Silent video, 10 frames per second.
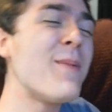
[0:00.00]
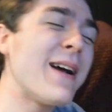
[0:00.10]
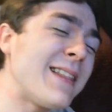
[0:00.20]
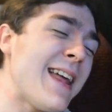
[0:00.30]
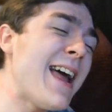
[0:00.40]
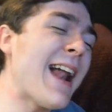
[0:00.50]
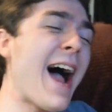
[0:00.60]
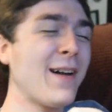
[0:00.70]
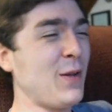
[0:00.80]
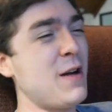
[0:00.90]
But then,
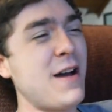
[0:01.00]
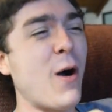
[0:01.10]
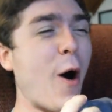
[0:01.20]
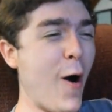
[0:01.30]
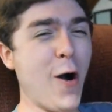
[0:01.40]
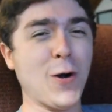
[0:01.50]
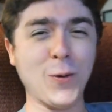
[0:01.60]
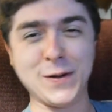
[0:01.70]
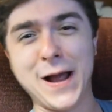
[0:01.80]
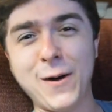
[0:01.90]
I love how
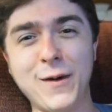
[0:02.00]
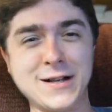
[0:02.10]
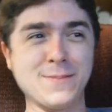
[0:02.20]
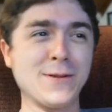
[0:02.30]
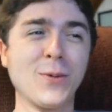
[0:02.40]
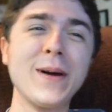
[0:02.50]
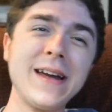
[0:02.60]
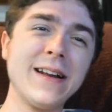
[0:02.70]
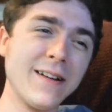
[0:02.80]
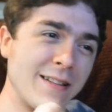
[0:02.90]
awkward that was
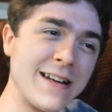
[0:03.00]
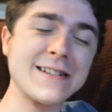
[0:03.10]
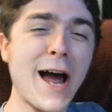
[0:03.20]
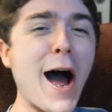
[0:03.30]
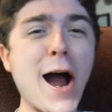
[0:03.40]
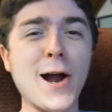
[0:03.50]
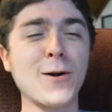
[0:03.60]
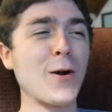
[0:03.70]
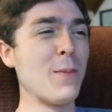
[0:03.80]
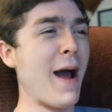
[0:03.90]
between the
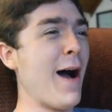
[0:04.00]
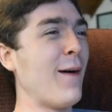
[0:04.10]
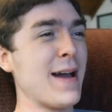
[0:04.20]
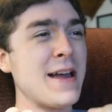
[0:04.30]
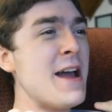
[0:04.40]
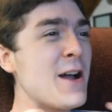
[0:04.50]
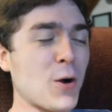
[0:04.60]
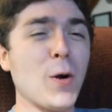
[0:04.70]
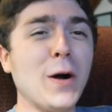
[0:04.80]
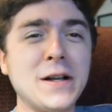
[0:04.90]
entire group. How, like,
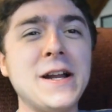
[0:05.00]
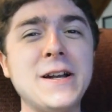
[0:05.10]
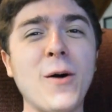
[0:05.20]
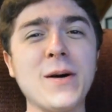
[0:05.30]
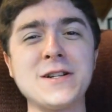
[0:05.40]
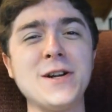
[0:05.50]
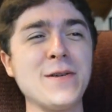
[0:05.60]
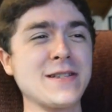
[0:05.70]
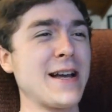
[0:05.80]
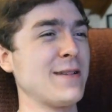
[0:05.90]
Krillin didn't know what to
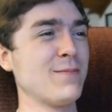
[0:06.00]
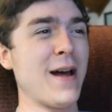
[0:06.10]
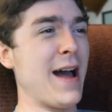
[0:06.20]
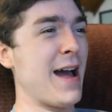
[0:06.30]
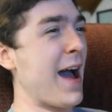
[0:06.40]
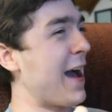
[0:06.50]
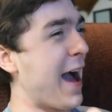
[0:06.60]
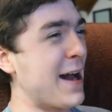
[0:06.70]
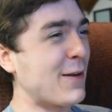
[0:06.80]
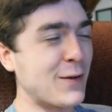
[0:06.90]
do. He's like, uh,
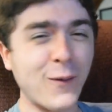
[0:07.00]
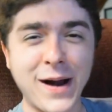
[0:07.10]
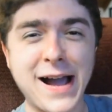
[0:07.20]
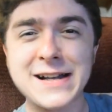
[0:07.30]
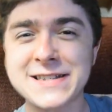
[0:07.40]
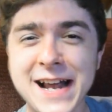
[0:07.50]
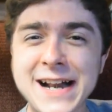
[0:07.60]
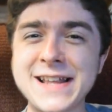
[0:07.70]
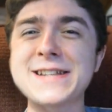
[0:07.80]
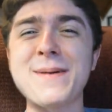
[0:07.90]
I don't know what I can
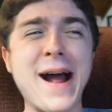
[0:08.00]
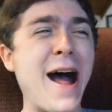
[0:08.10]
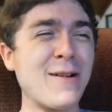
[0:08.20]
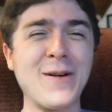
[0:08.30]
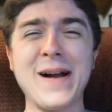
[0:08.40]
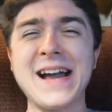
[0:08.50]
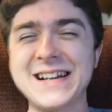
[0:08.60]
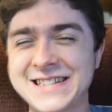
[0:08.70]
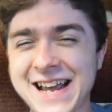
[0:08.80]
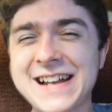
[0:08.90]
say to this man. I don't know what I
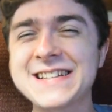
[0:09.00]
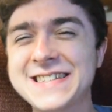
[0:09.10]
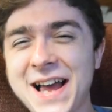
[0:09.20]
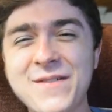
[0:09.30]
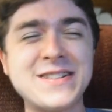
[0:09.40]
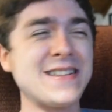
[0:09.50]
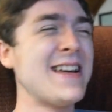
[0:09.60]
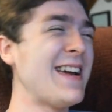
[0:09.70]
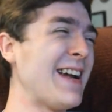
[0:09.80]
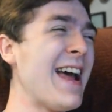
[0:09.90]
can say to
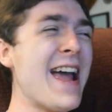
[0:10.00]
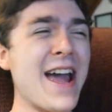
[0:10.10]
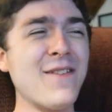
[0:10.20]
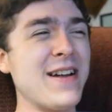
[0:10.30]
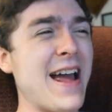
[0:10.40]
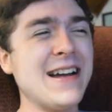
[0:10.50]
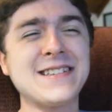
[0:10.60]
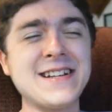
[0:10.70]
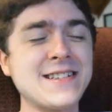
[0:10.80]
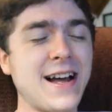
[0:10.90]
17. And then
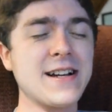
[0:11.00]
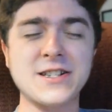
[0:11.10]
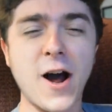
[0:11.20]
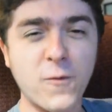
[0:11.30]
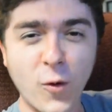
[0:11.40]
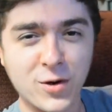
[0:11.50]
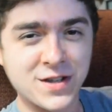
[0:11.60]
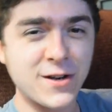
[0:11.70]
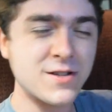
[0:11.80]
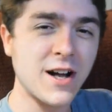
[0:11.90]
18's like, stop
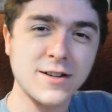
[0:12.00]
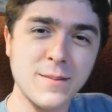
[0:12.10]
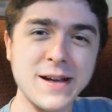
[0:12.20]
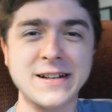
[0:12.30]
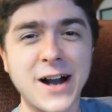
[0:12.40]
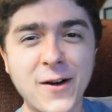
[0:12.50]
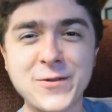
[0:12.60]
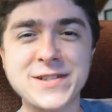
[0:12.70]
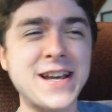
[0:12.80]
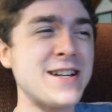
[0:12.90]
forcing yourself to make a
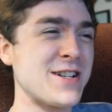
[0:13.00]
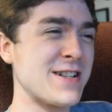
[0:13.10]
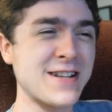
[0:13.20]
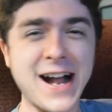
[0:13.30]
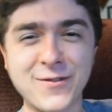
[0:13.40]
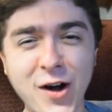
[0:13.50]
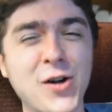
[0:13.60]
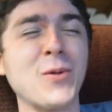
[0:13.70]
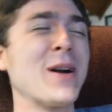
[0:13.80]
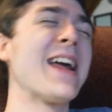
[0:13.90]
conversation. It's kind of
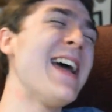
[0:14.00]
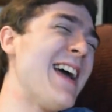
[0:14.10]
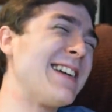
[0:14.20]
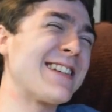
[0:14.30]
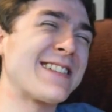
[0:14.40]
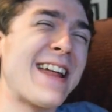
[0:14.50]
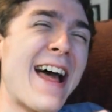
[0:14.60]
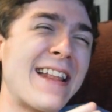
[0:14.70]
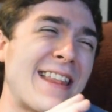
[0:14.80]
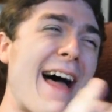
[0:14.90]
awkward. It just,
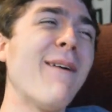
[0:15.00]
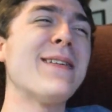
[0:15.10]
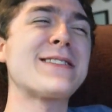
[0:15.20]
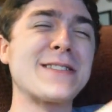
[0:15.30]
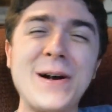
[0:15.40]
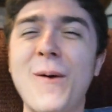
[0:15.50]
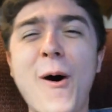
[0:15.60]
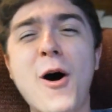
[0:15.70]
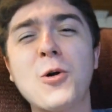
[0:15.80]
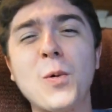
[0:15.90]
that was so
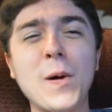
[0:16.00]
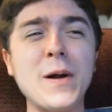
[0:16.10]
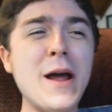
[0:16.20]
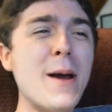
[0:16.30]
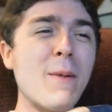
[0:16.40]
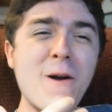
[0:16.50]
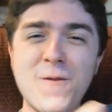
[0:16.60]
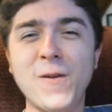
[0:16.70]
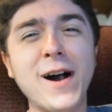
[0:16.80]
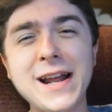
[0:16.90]
awkward,
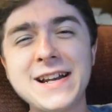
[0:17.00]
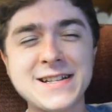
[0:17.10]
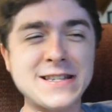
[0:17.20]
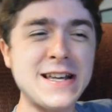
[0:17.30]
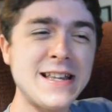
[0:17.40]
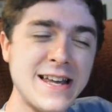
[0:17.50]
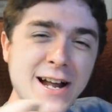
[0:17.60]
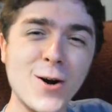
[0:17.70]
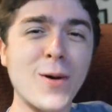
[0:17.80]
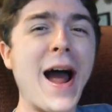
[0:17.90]
but funny to see the
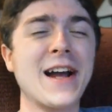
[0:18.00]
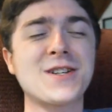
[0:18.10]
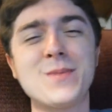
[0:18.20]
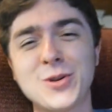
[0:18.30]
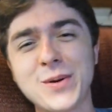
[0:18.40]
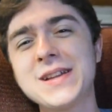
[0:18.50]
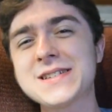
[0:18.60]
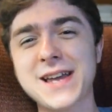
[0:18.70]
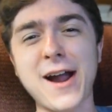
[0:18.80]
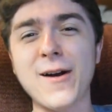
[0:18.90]
interaction between
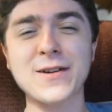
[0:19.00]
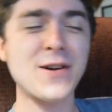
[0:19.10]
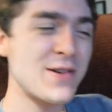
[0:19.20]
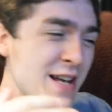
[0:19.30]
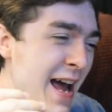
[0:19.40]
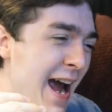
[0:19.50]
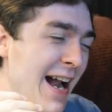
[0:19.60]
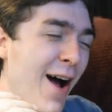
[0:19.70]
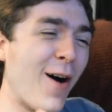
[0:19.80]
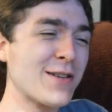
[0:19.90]
these characters.
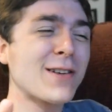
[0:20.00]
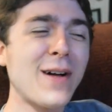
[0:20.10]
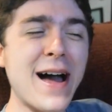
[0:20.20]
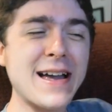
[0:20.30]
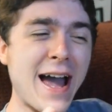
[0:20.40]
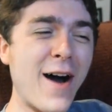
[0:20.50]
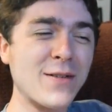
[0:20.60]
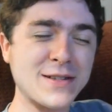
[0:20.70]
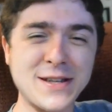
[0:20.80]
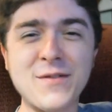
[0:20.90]
And I also like
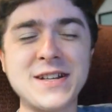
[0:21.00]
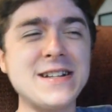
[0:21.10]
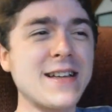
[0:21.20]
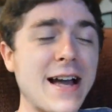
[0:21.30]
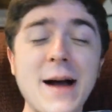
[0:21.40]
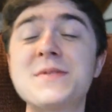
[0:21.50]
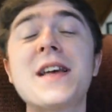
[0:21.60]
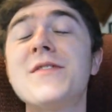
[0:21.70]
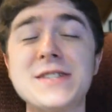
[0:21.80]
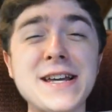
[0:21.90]
how 17's like, I'm
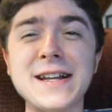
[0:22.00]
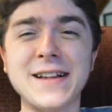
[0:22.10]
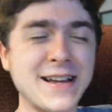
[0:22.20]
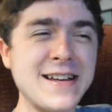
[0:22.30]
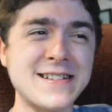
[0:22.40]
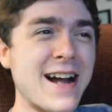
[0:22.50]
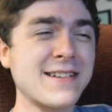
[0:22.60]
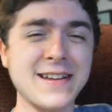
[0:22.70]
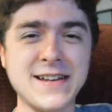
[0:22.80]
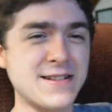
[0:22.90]
17. Like, he's
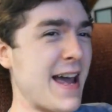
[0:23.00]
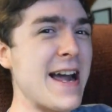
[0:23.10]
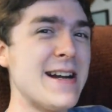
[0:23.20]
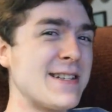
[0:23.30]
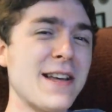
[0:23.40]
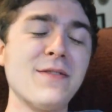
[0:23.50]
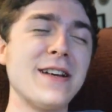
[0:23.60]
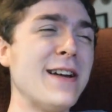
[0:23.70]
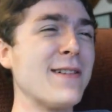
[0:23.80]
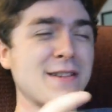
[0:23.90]
acting like he's age
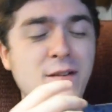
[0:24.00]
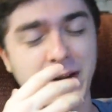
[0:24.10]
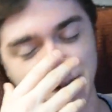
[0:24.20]
17 or something.